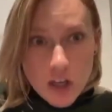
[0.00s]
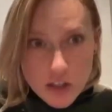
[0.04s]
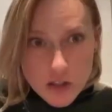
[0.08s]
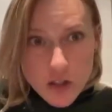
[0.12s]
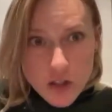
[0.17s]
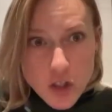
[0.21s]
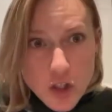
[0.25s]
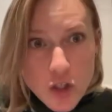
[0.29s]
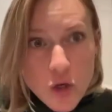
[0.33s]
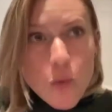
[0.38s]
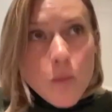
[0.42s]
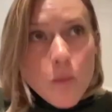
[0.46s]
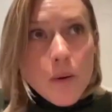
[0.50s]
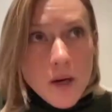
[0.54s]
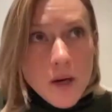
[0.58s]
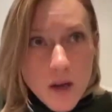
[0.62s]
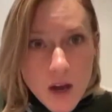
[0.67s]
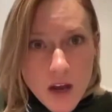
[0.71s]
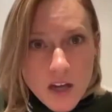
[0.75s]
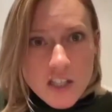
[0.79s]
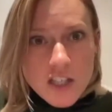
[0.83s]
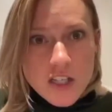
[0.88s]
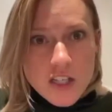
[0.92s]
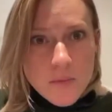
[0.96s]
super
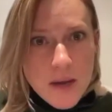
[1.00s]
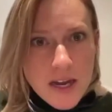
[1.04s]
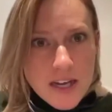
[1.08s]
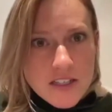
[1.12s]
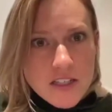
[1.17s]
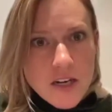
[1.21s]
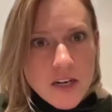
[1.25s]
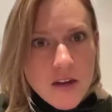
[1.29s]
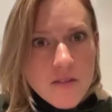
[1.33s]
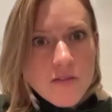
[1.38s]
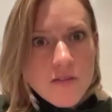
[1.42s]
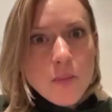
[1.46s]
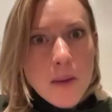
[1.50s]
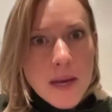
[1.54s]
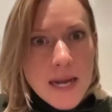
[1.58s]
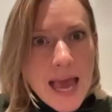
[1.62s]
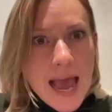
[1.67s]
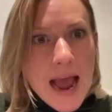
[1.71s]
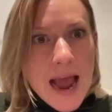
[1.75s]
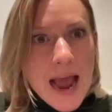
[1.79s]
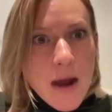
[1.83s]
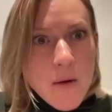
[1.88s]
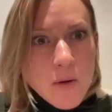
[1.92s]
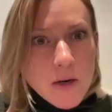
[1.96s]
customized, and I've spent
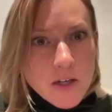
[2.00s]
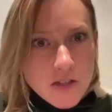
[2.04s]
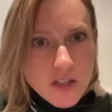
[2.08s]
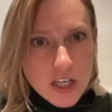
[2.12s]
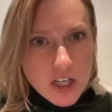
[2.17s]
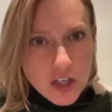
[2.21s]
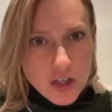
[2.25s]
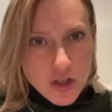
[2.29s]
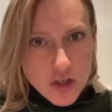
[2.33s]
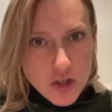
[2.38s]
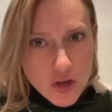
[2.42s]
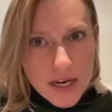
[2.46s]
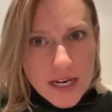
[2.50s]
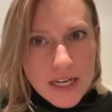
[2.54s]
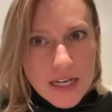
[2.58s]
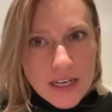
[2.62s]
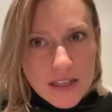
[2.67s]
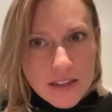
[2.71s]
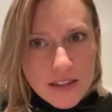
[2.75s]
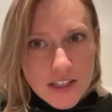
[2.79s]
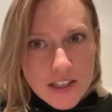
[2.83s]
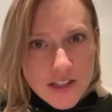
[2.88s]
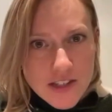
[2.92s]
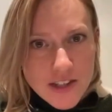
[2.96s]
hours like training
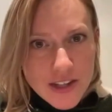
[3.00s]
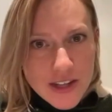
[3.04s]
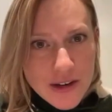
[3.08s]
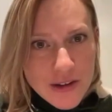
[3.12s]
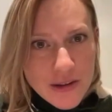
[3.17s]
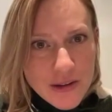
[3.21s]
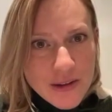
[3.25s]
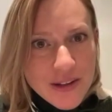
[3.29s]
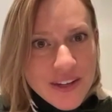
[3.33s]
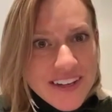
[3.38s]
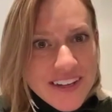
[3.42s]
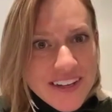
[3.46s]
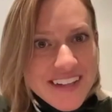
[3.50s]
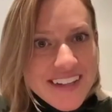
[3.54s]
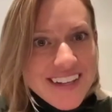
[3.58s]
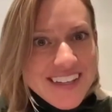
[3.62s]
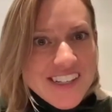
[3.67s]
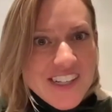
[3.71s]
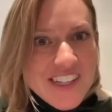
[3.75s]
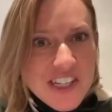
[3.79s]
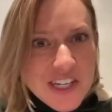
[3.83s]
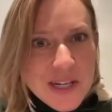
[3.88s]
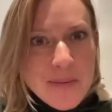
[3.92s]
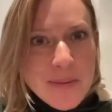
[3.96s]
these little
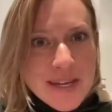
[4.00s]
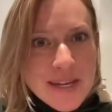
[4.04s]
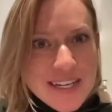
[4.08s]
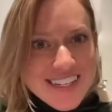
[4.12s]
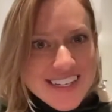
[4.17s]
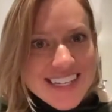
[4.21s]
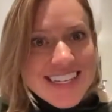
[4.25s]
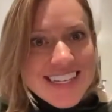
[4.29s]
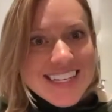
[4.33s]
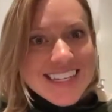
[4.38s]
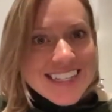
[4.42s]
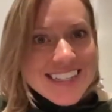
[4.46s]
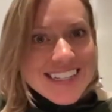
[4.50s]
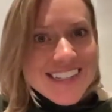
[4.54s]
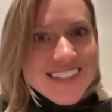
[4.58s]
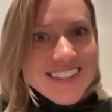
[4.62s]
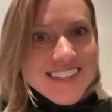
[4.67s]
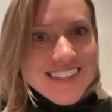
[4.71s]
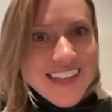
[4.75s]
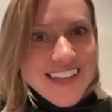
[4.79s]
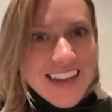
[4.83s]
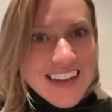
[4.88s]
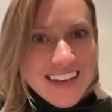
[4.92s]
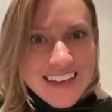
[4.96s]
GPTs,
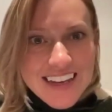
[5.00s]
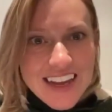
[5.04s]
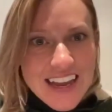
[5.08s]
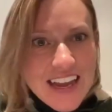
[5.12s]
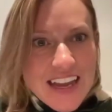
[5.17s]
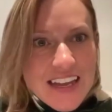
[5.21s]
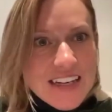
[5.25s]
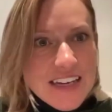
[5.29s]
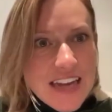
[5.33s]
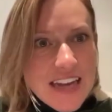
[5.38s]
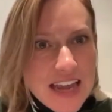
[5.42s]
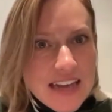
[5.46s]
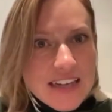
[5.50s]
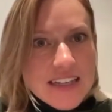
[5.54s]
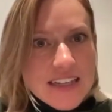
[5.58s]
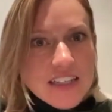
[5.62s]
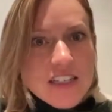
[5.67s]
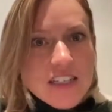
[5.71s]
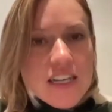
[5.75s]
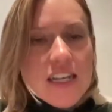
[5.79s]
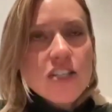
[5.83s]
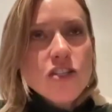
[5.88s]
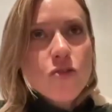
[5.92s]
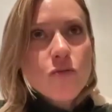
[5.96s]
like and it
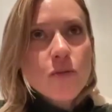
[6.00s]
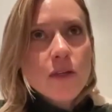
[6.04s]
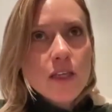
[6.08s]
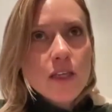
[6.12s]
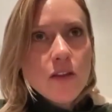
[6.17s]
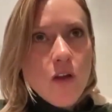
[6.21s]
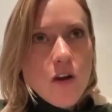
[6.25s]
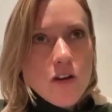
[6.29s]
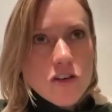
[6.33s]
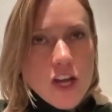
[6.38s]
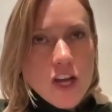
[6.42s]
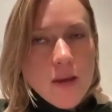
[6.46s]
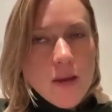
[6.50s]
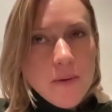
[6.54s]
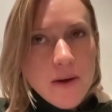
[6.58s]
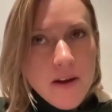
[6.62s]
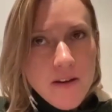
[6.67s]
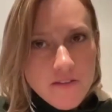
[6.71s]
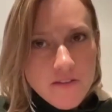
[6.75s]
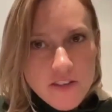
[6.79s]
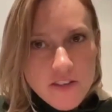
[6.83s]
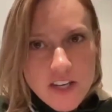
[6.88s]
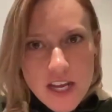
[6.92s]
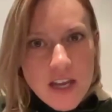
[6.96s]
takes a really long time, and I've
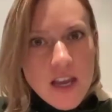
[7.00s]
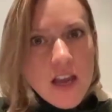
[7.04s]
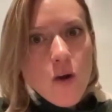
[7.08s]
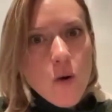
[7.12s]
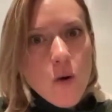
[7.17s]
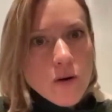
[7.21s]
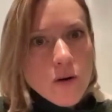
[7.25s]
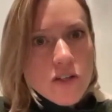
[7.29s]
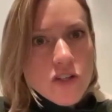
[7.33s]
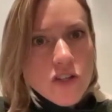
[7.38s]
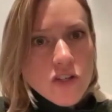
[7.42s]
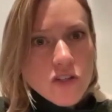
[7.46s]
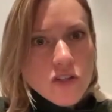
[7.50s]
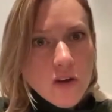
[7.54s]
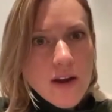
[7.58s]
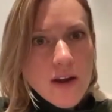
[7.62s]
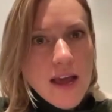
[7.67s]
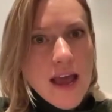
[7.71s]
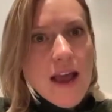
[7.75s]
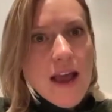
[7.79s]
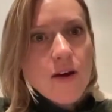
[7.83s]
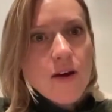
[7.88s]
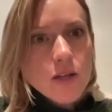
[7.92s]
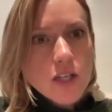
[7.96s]
taken courses on
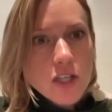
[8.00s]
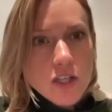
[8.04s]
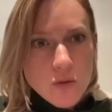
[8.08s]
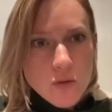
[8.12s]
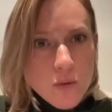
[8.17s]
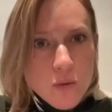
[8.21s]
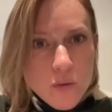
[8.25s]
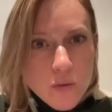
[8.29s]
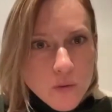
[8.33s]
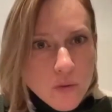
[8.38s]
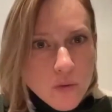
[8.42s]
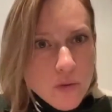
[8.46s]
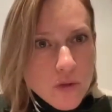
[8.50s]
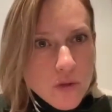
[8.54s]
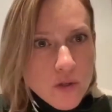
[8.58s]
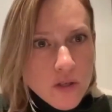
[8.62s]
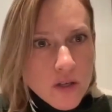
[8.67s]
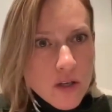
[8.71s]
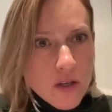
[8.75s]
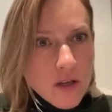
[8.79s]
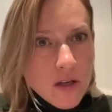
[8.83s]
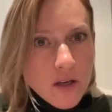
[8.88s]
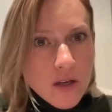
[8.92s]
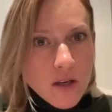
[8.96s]
how to use
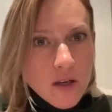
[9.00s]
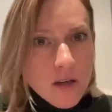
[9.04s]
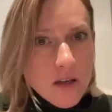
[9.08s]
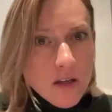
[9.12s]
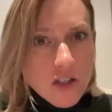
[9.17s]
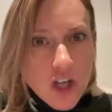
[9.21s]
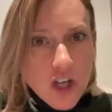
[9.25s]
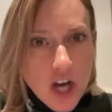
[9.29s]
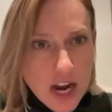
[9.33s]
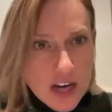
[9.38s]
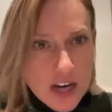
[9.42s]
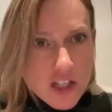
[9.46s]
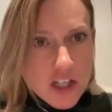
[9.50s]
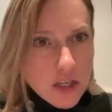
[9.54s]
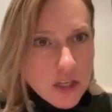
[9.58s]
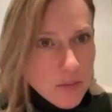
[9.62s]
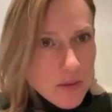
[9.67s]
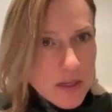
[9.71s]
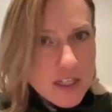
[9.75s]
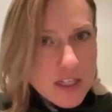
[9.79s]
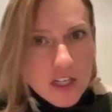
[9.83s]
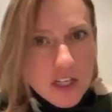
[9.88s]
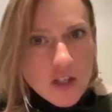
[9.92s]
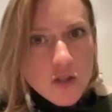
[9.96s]

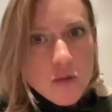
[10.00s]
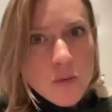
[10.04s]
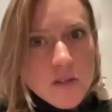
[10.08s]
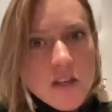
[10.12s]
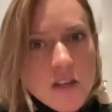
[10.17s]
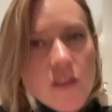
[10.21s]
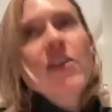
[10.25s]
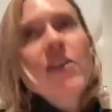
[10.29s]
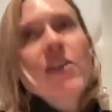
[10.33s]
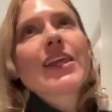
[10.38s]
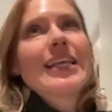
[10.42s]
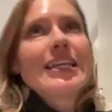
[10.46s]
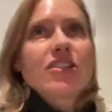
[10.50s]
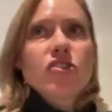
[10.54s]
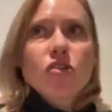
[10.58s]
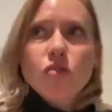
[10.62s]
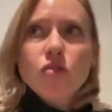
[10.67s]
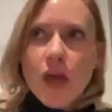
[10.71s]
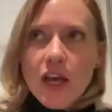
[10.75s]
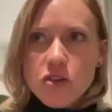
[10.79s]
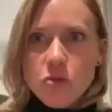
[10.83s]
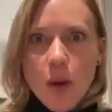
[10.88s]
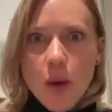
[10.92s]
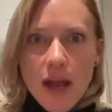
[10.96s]
ChatGPT specifically. So
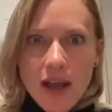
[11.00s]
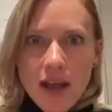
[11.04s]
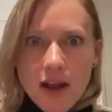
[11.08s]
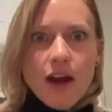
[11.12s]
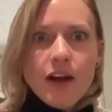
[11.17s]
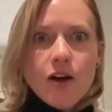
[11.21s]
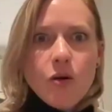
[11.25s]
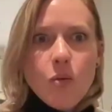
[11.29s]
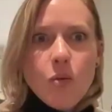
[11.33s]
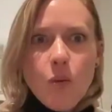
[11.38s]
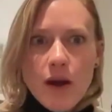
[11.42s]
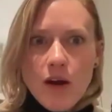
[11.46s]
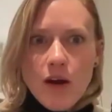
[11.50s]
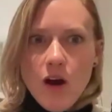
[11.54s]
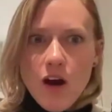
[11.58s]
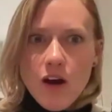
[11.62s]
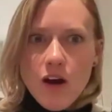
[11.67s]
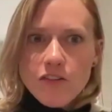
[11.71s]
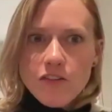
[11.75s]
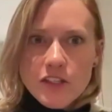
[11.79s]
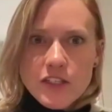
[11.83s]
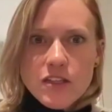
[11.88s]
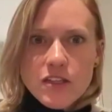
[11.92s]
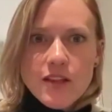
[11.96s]
that's why I kind of went
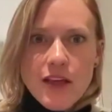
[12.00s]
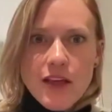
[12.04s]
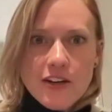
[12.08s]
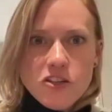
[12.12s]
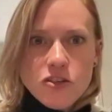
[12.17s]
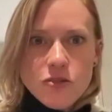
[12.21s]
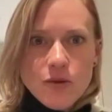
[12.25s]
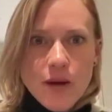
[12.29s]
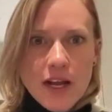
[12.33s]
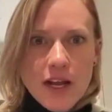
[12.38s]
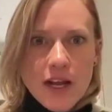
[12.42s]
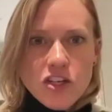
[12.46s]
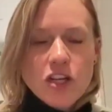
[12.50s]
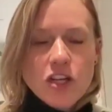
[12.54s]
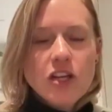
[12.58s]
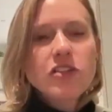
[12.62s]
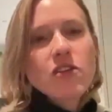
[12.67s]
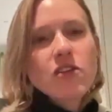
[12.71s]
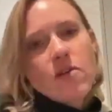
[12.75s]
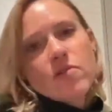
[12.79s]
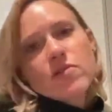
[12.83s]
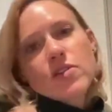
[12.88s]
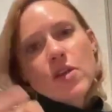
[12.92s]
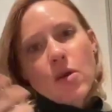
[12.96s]
off into that direction, because
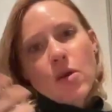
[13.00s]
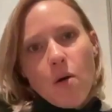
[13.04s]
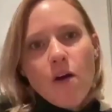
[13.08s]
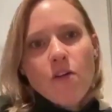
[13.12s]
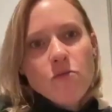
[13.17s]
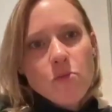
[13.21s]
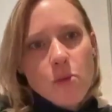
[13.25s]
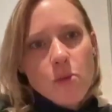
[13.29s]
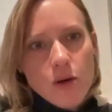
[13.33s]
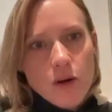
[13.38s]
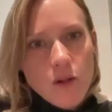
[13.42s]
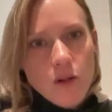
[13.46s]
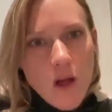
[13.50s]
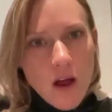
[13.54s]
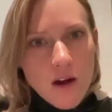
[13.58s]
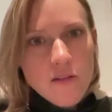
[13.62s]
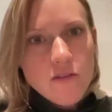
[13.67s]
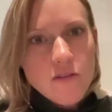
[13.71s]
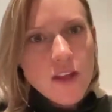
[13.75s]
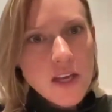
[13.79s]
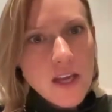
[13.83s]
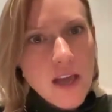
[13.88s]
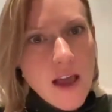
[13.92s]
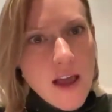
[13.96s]
I was like, well, I've put a lot of
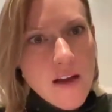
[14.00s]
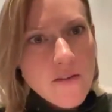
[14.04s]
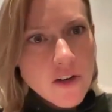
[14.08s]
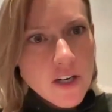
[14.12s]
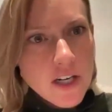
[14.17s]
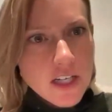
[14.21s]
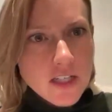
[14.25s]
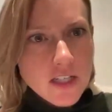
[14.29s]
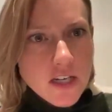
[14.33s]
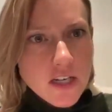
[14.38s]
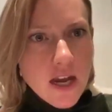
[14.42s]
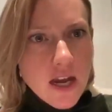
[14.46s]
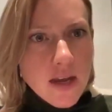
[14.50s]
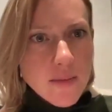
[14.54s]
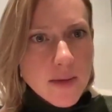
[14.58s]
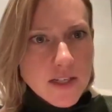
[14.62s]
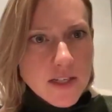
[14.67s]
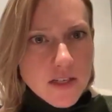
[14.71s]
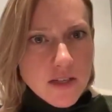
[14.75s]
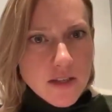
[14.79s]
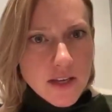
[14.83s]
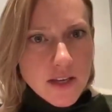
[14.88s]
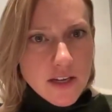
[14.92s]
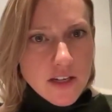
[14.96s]
like effort and time
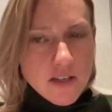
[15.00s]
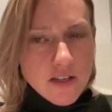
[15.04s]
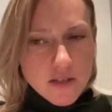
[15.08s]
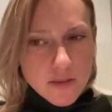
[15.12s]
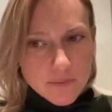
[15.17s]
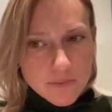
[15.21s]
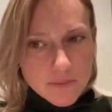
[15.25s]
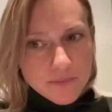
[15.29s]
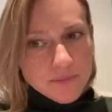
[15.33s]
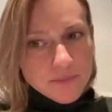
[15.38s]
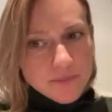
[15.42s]
into this.